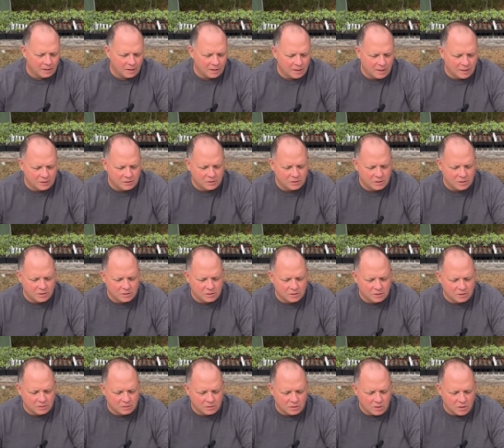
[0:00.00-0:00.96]
let's
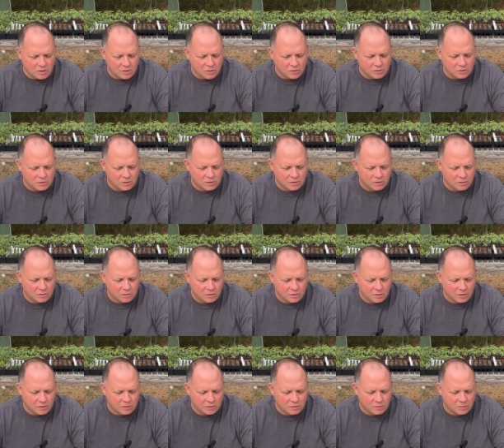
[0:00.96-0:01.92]
just use,
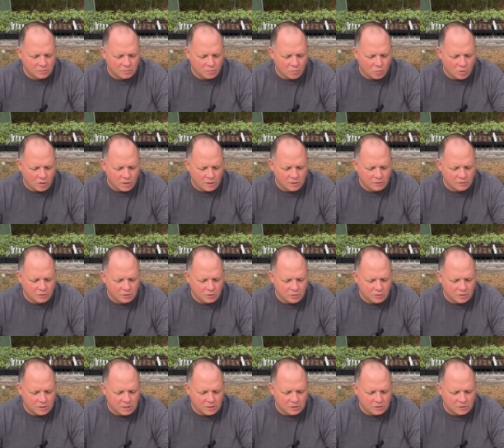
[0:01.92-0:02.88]
there's 1,
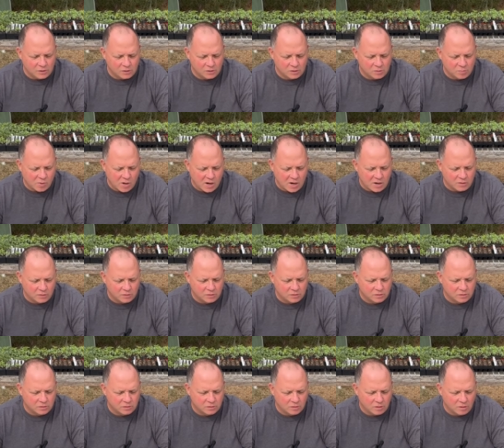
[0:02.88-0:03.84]
2 decent
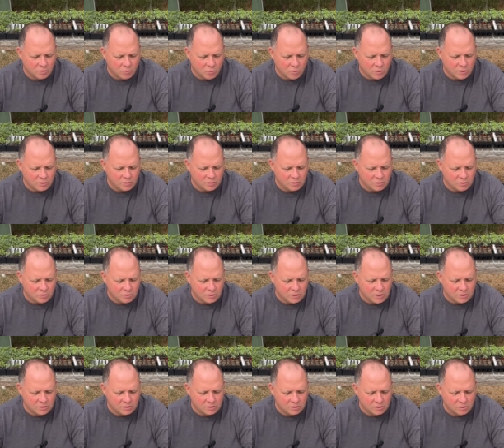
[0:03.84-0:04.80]
sprouts, 1, 2
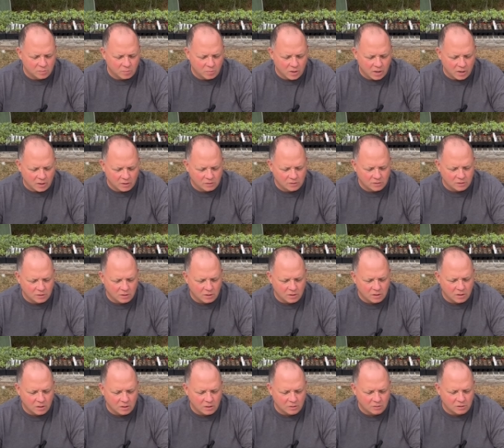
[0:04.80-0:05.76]
decent sprouts.
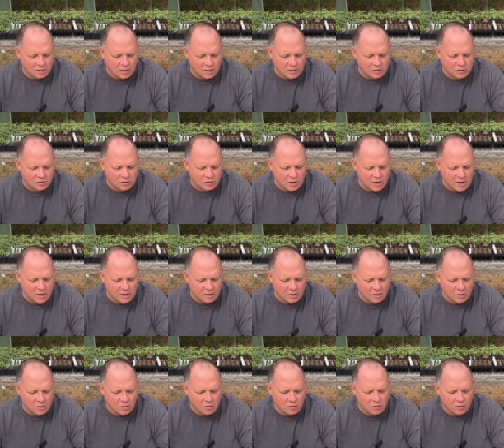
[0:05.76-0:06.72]
So let's try to
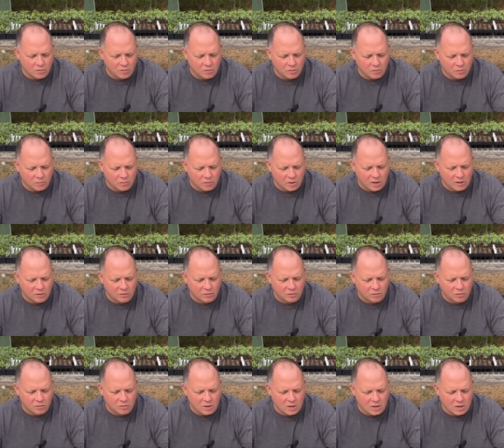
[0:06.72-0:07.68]
go right
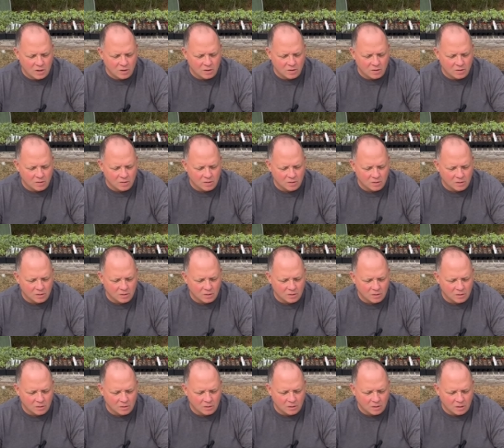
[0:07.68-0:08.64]
through here,
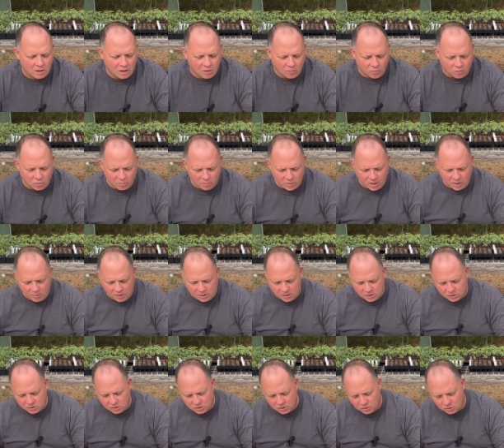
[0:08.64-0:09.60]
and we'll maybe
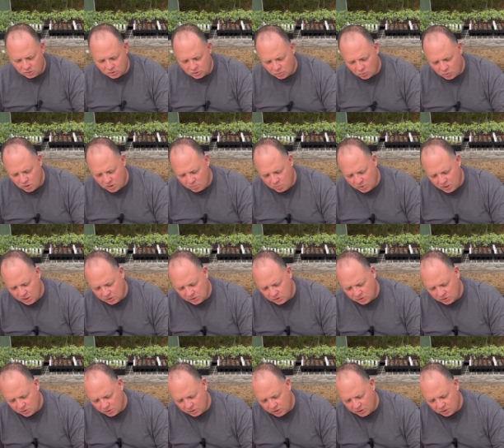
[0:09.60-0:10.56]
just use 3
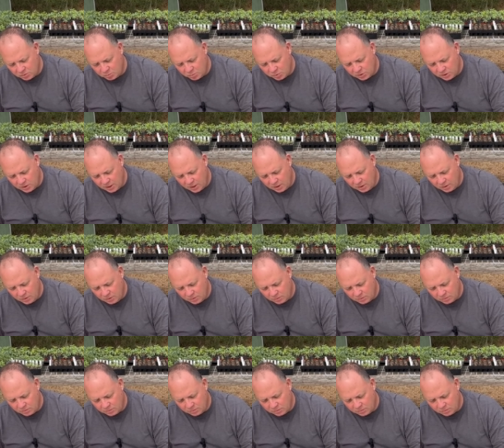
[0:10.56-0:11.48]
pieces on this potato.